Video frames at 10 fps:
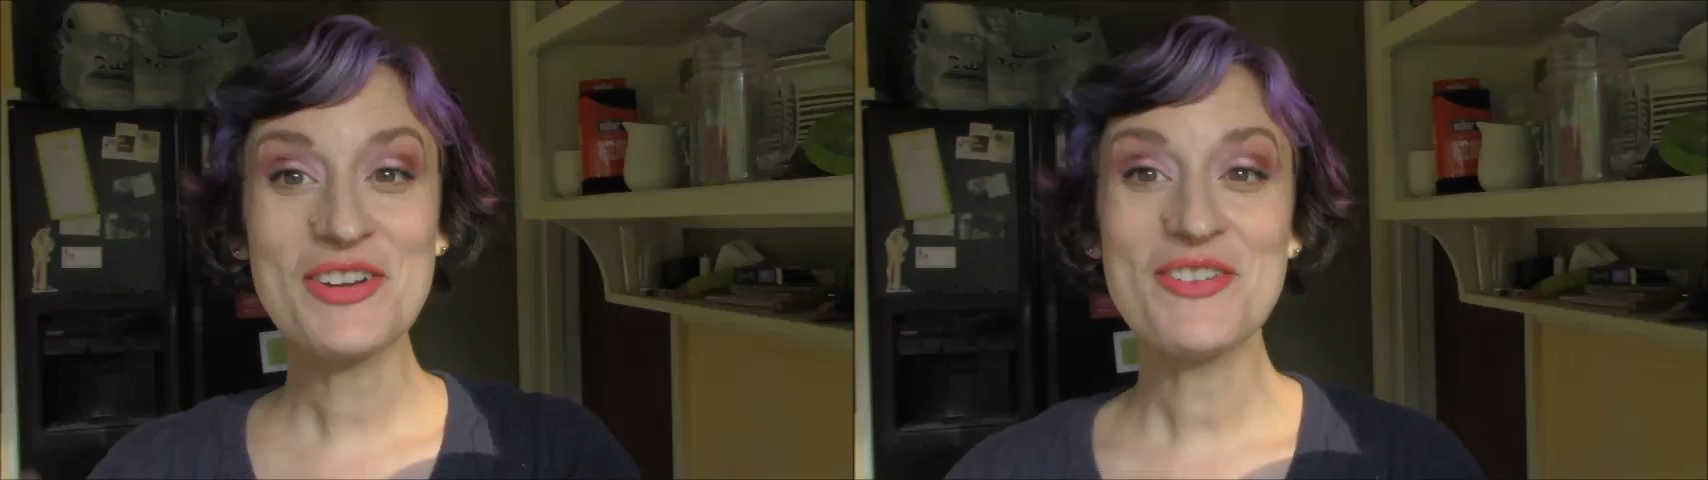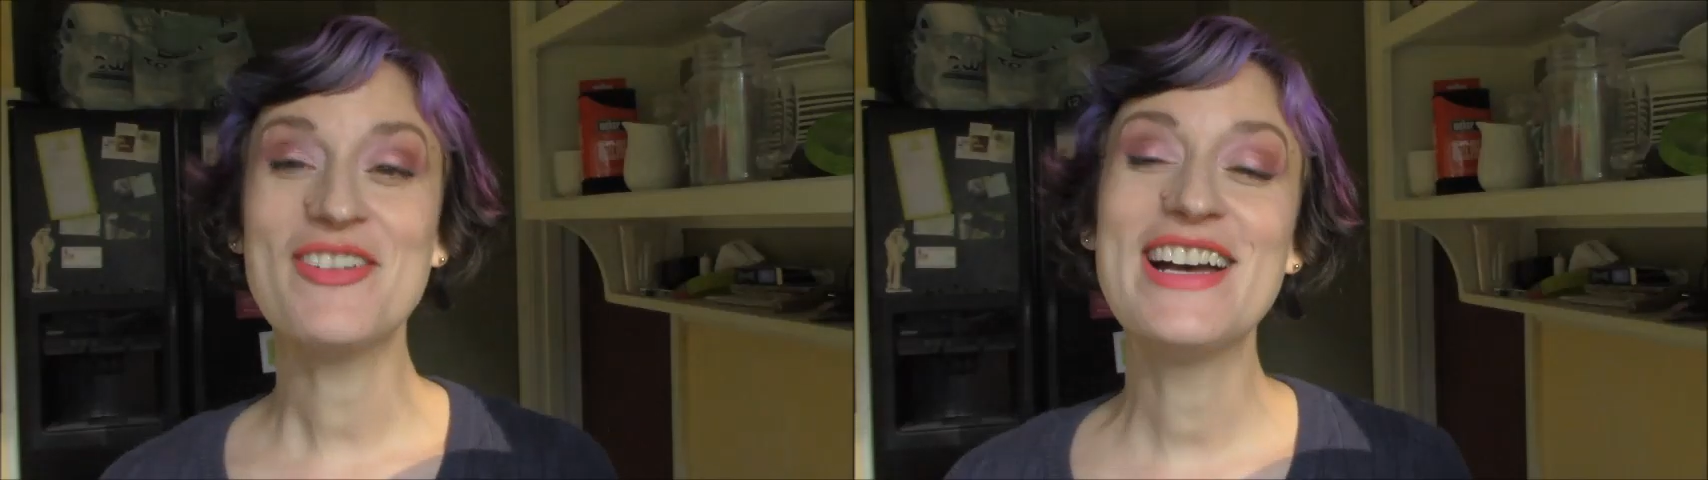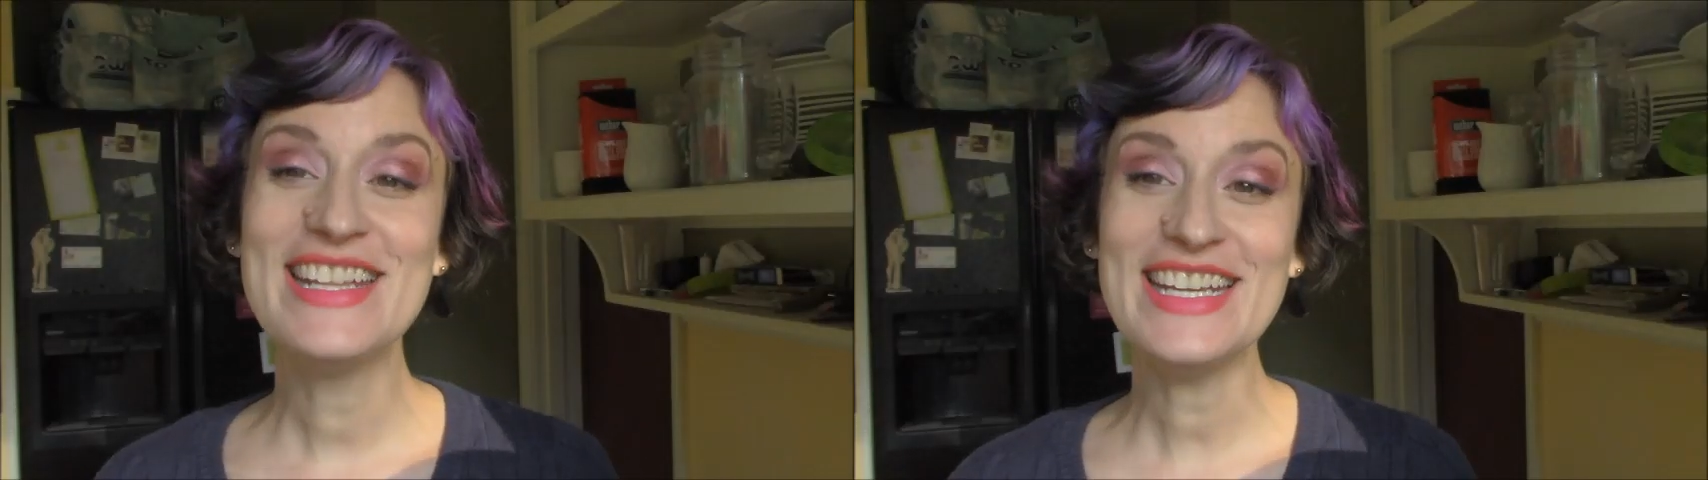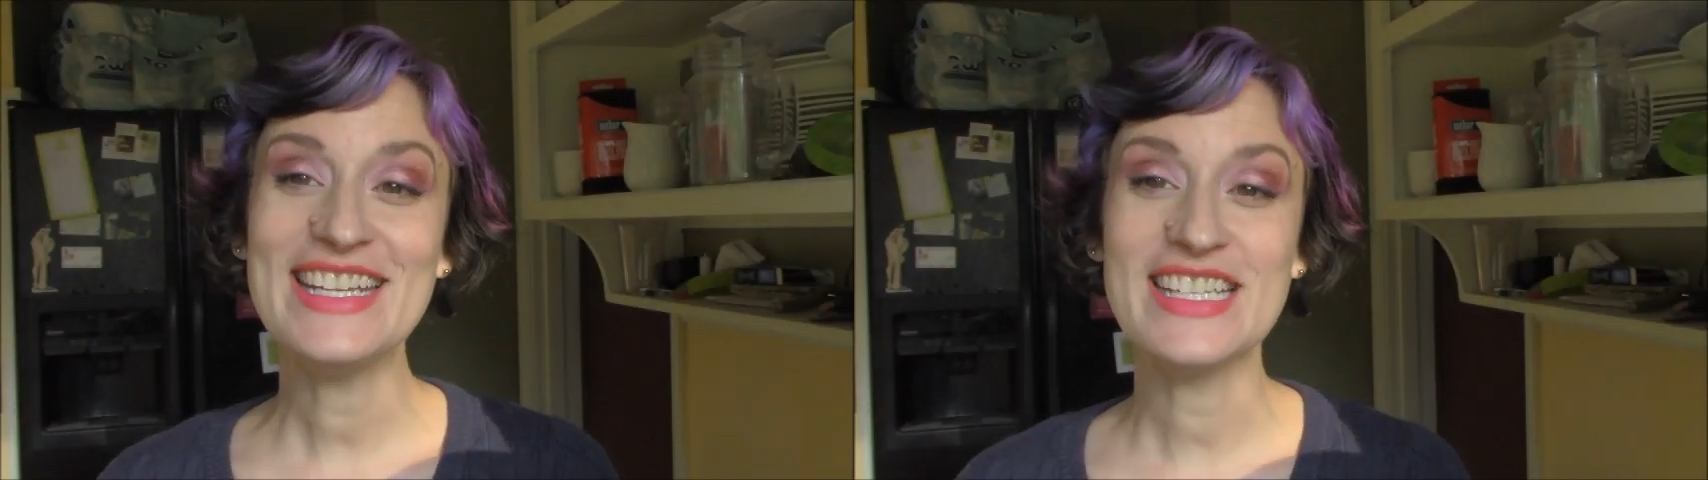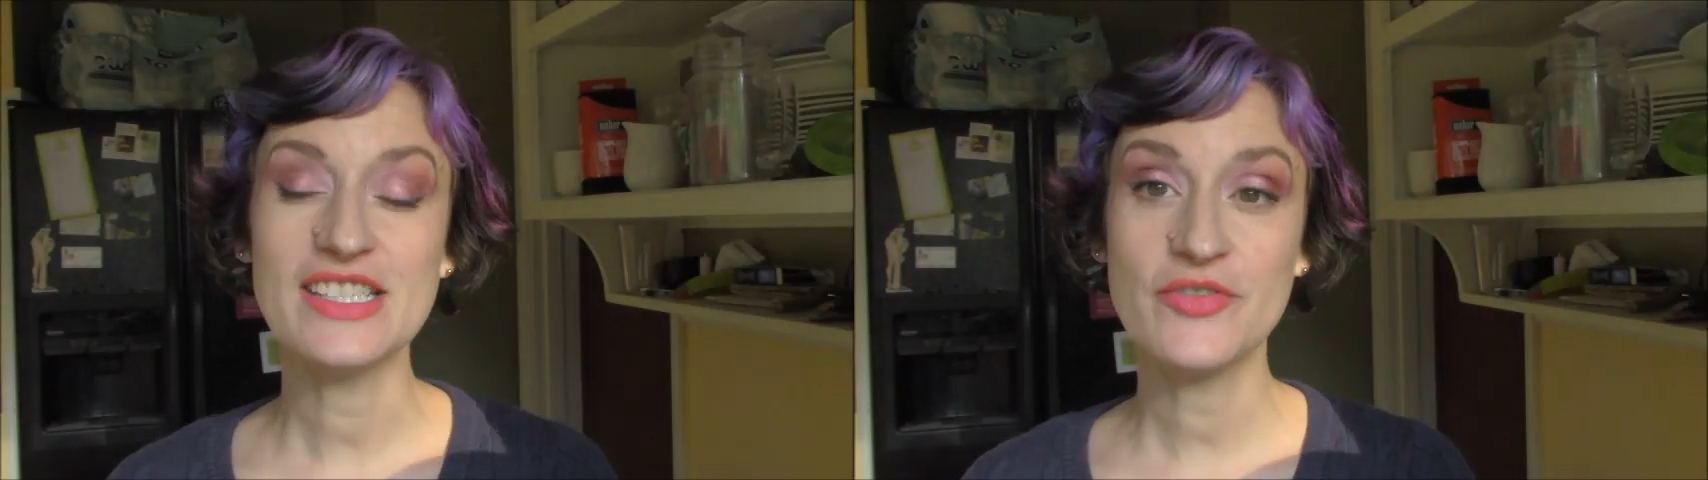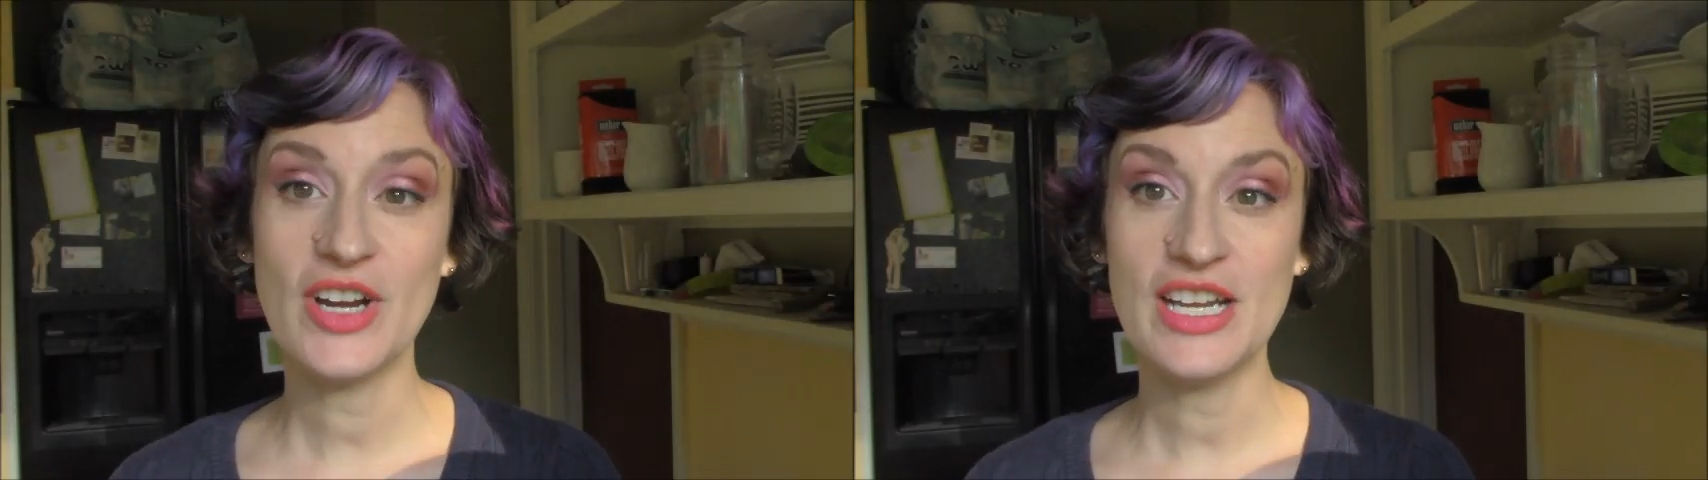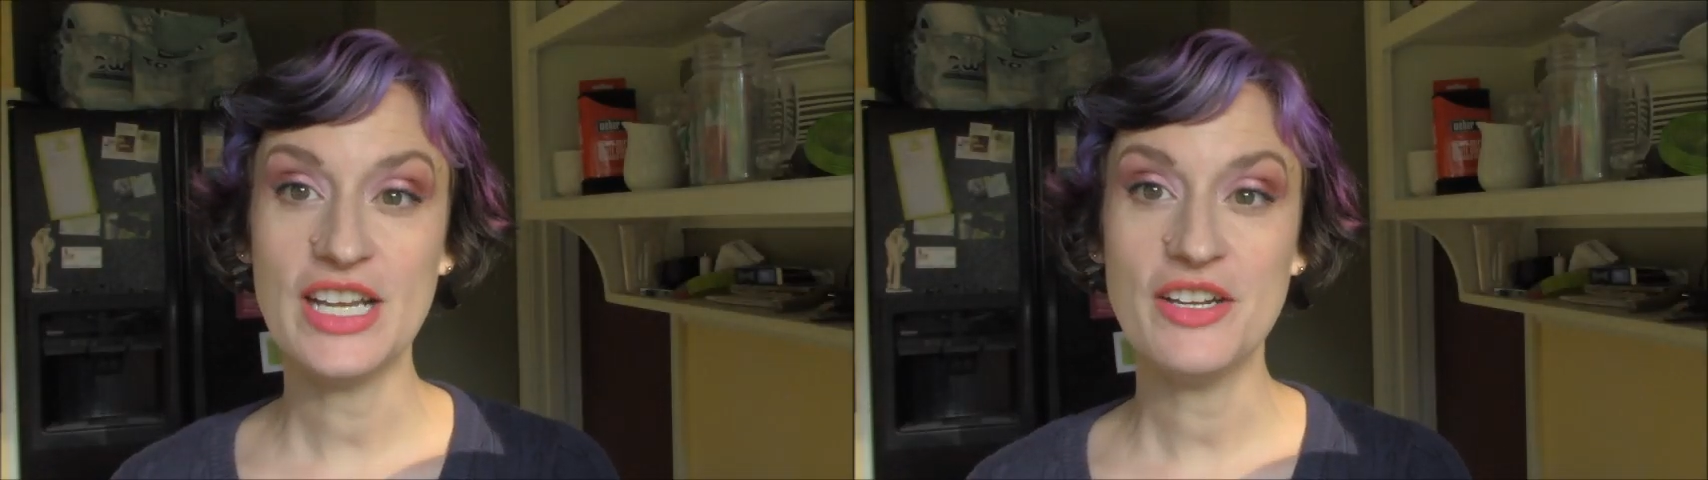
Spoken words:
Everyone, it is Friday,